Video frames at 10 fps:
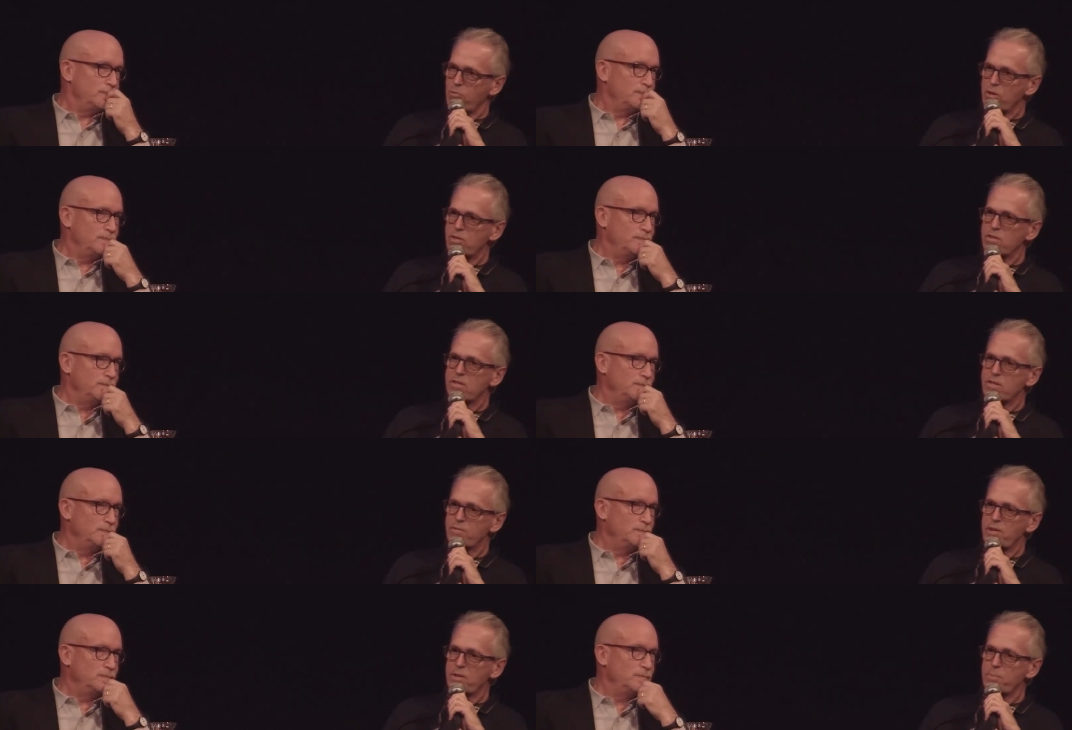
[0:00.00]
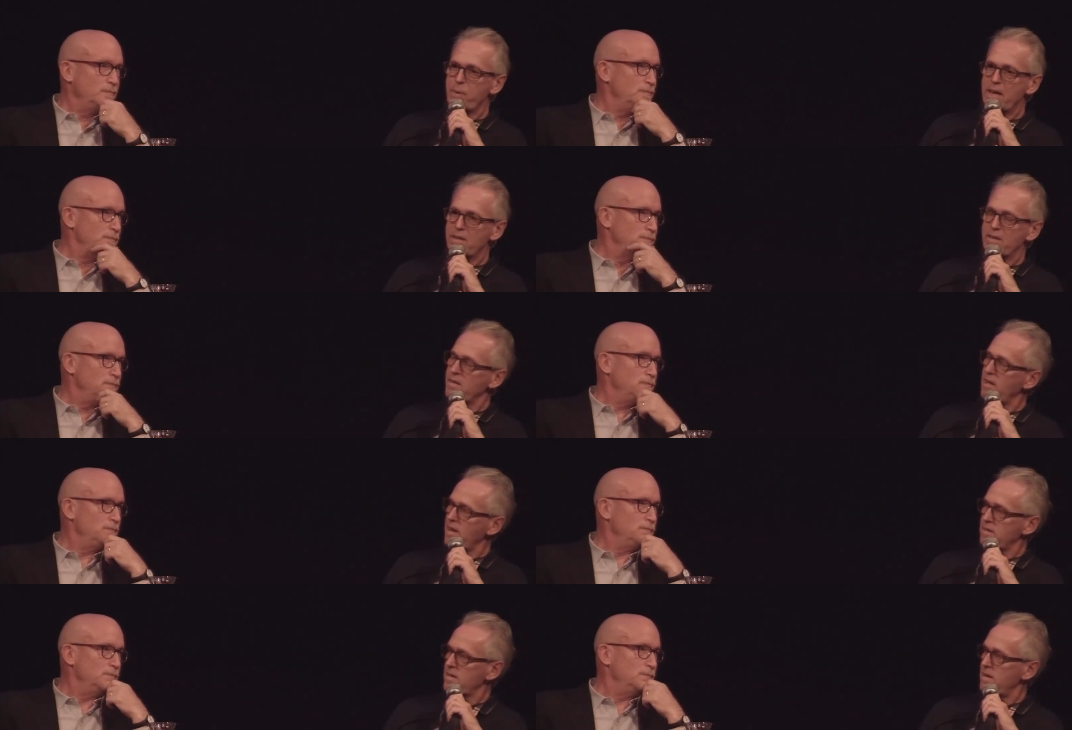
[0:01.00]
Speaker 1: Russians are very bad in
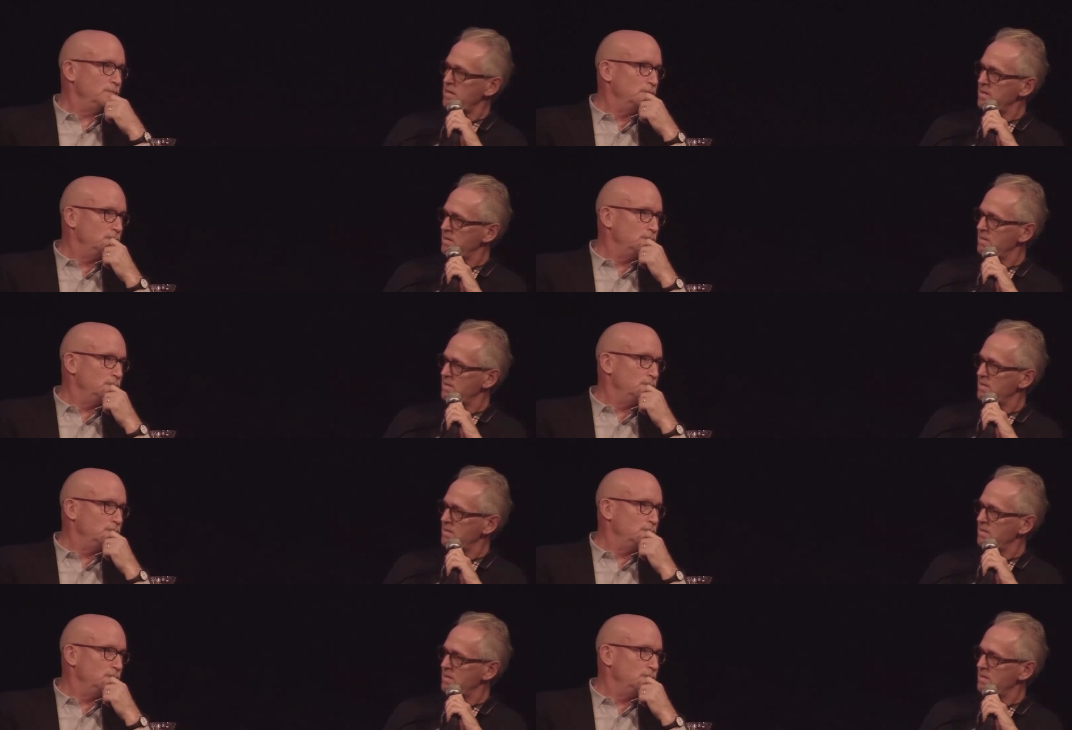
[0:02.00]
exile.